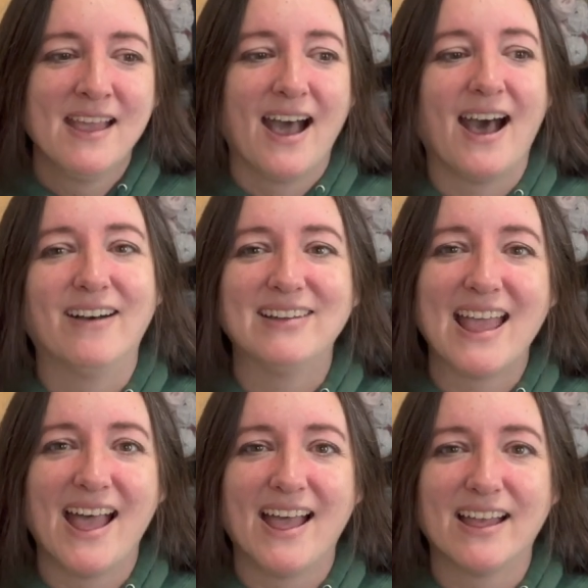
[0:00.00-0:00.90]
Uh, we
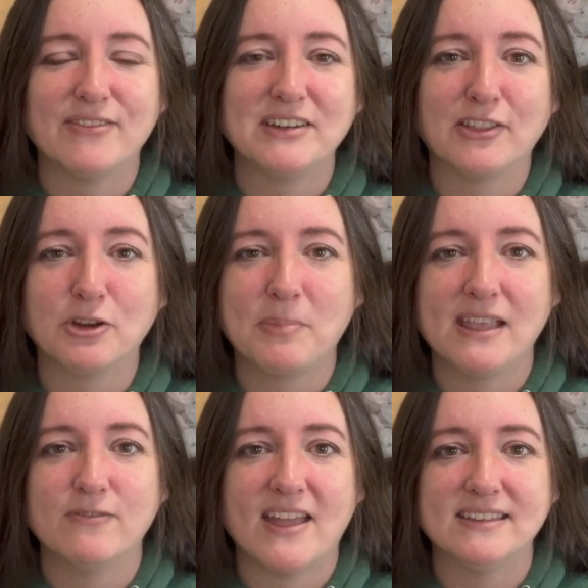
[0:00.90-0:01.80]
have another big
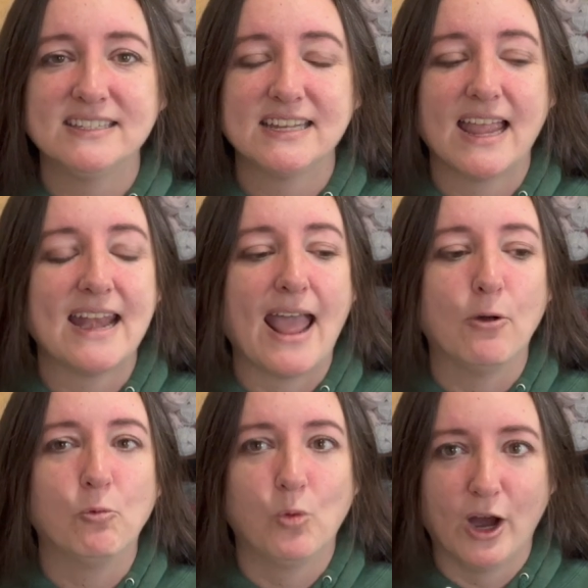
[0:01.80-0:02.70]
event tonight at
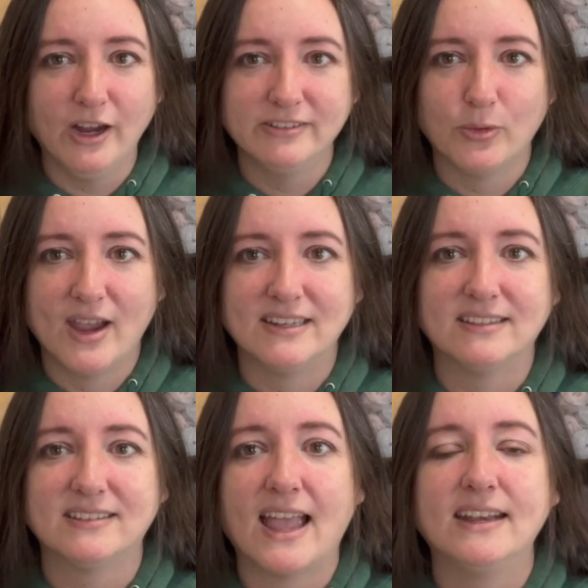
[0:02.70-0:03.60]
work, so I
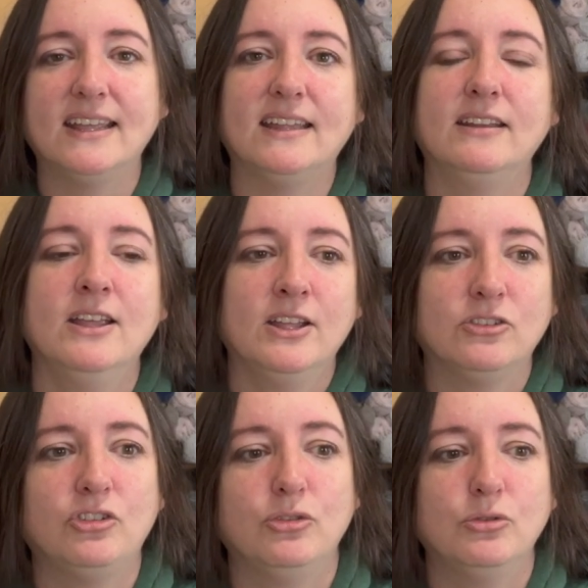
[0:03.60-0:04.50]
decided
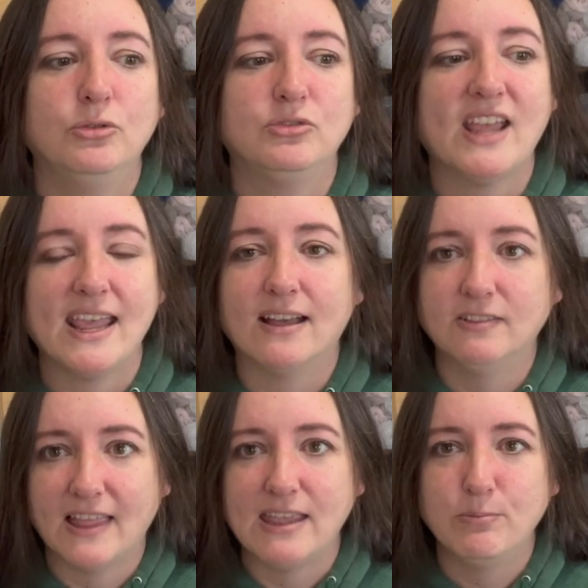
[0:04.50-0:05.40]
to take a
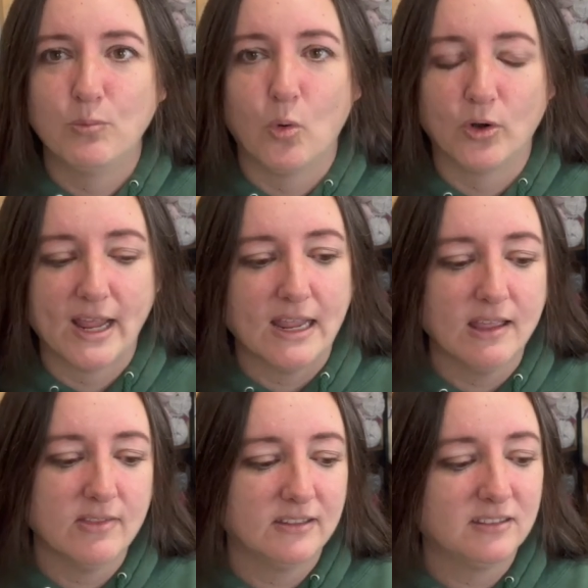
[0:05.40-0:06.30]
late morning
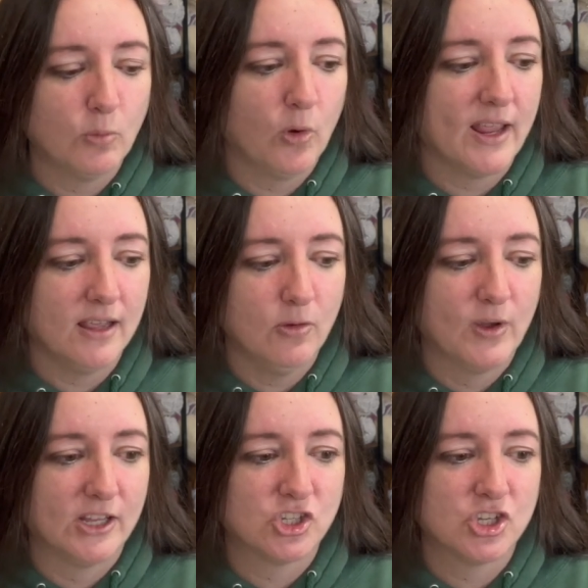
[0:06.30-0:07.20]
this morning,
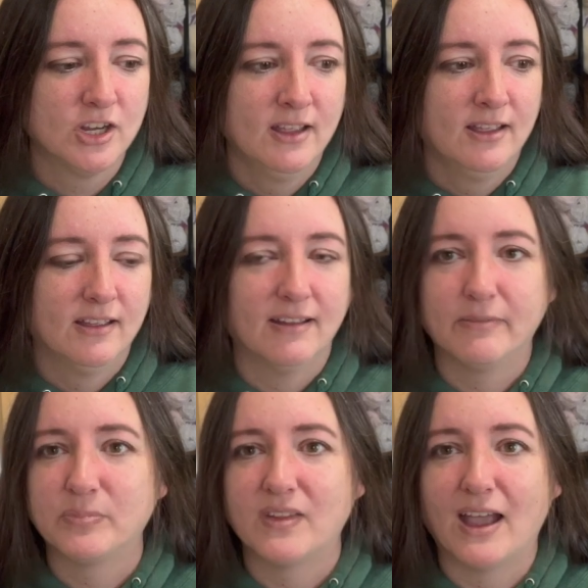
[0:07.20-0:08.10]
which
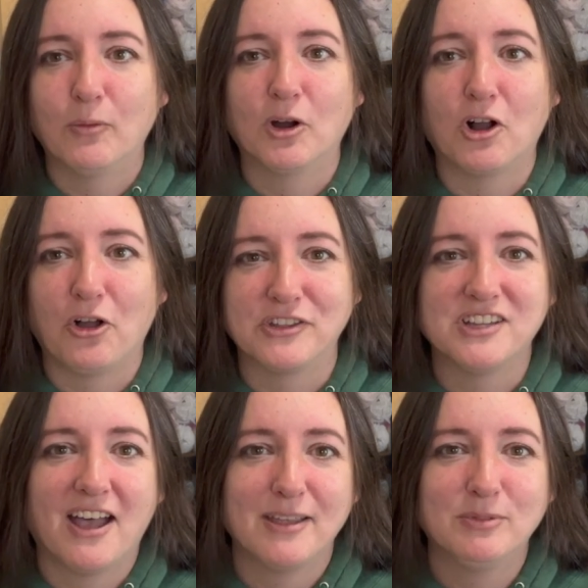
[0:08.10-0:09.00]
I work all the
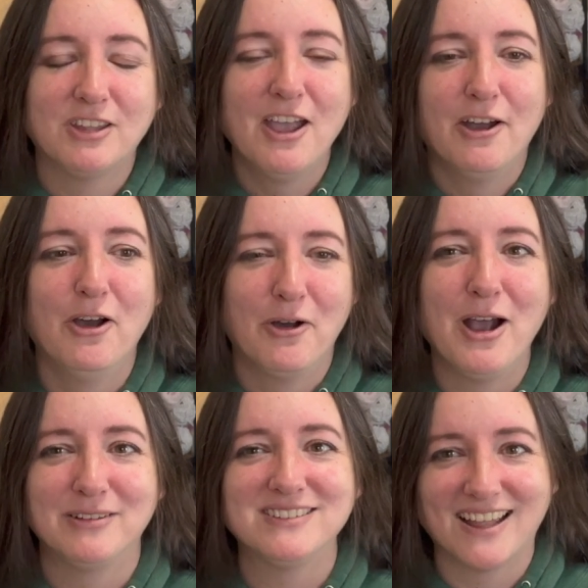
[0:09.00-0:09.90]
time, so
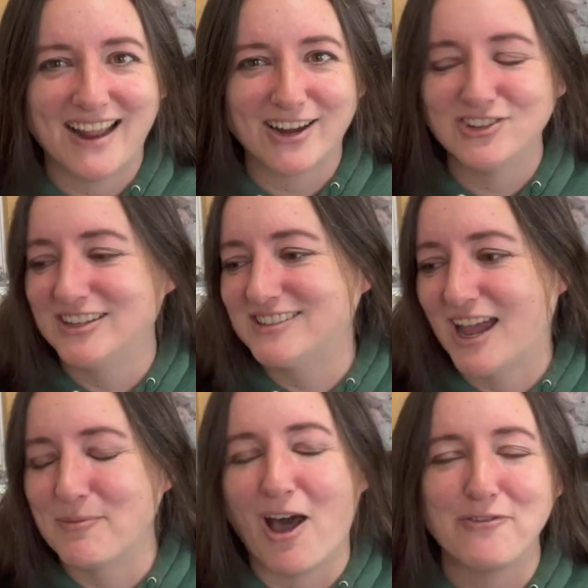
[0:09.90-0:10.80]
it's not actually
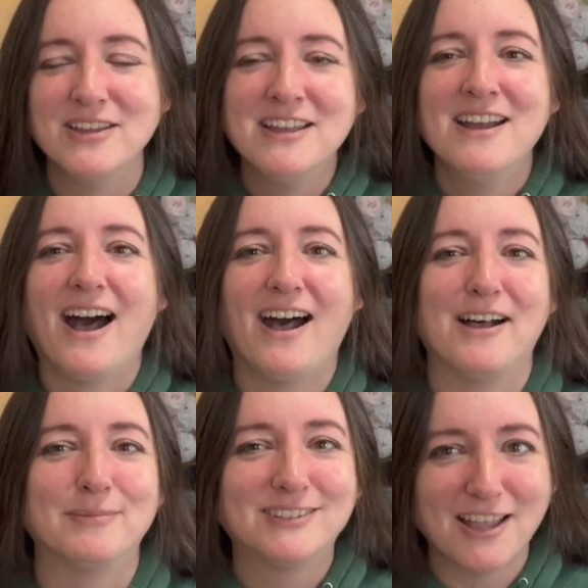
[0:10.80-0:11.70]
time off.
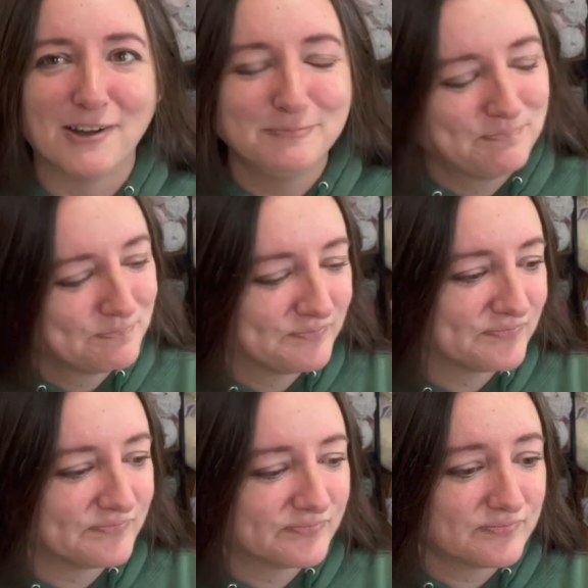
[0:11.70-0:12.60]
Um, so
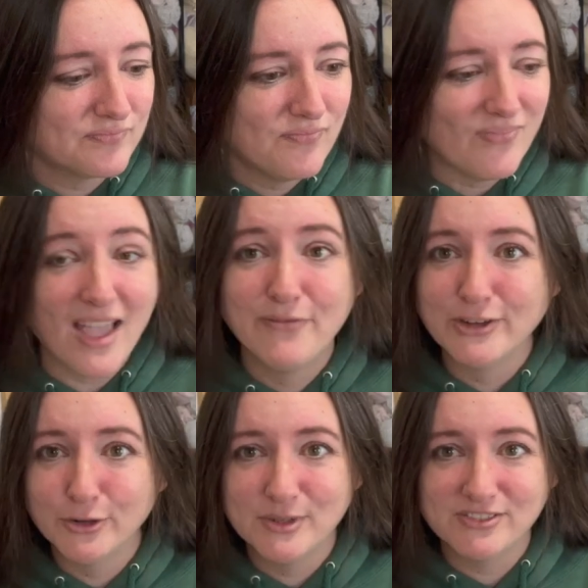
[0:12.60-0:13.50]
I
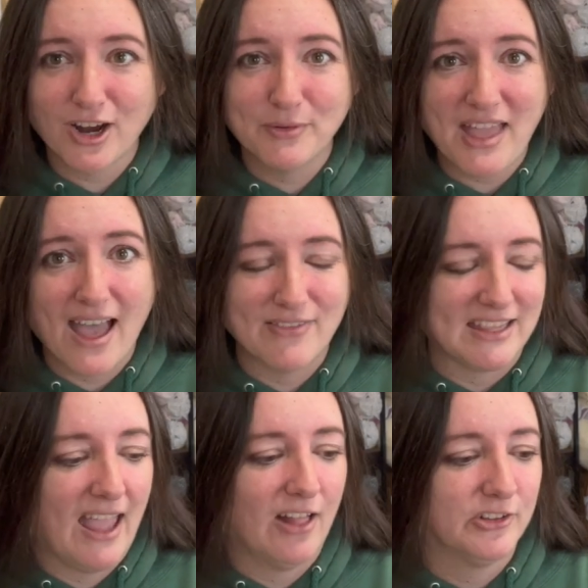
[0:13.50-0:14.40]
figured we'd start with advent
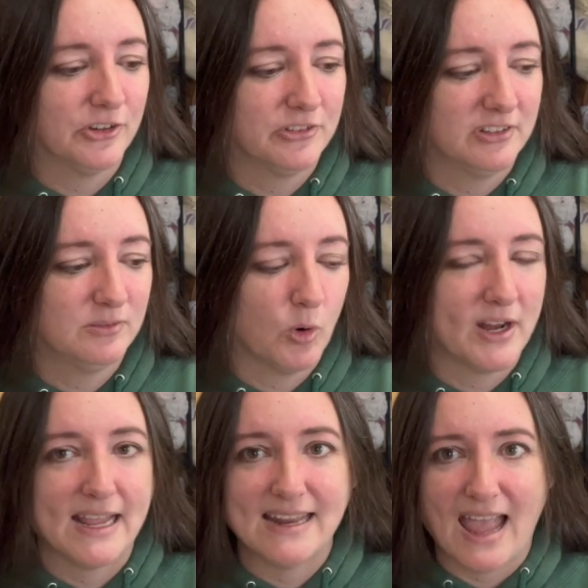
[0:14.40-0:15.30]
calendars this
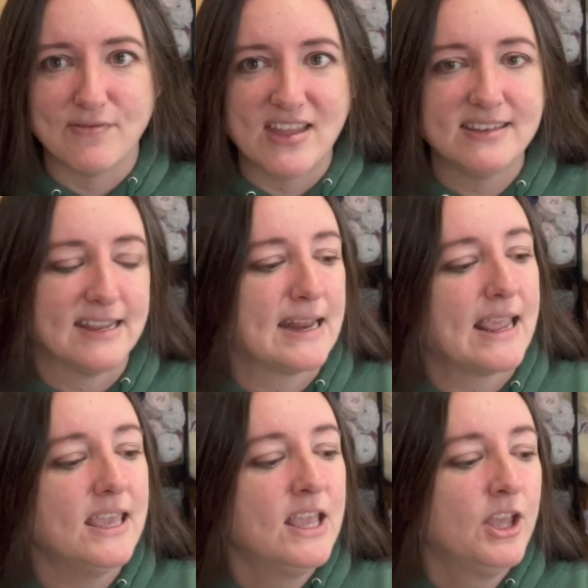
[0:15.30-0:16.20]
morning and advent
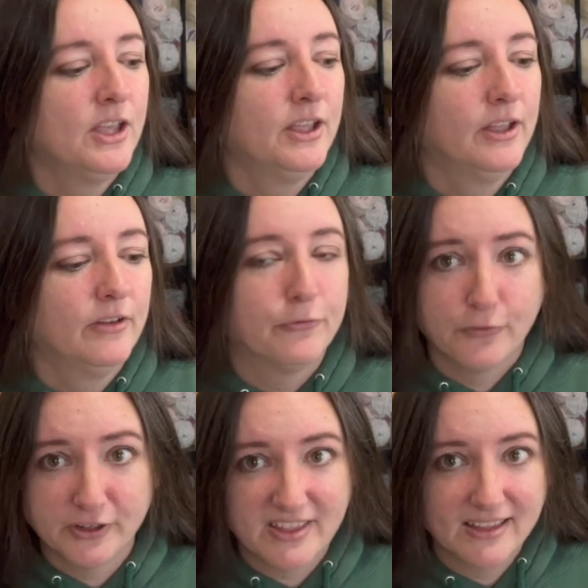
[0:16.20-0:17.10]
knitting
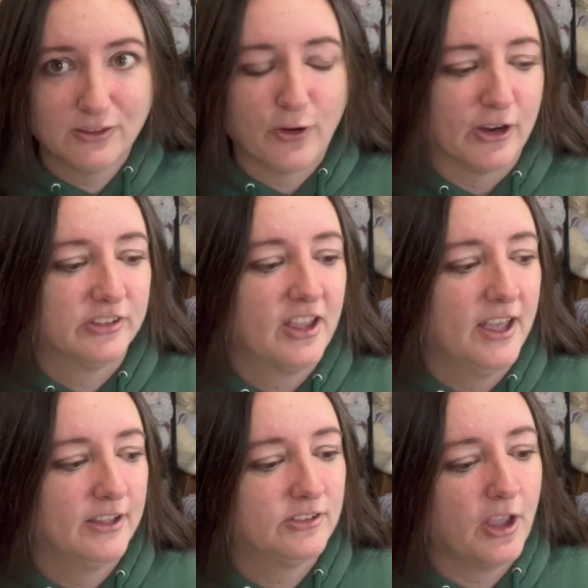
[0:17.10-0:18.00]
first things first.
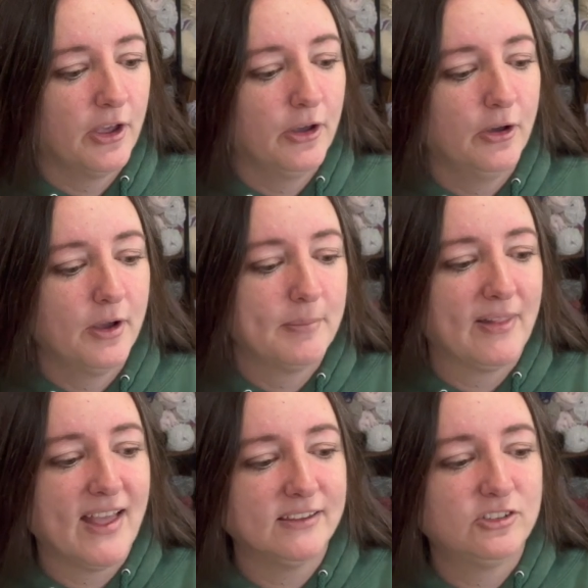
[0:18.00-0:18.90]
So my
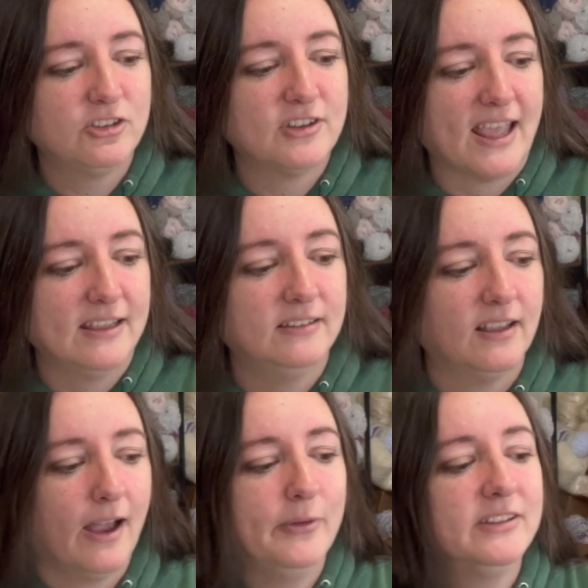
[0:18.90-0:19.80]
last two days,
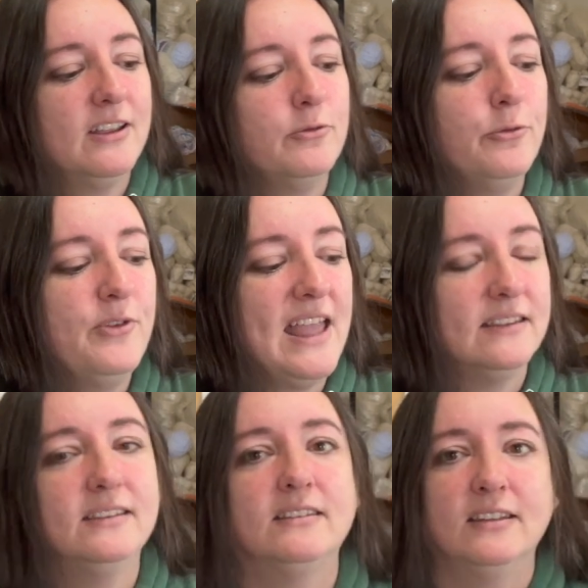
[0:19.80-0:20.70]
I was
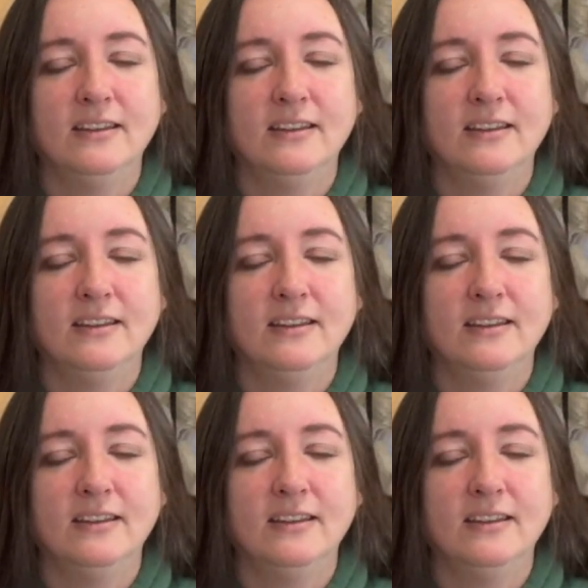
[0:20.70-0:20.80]
convinced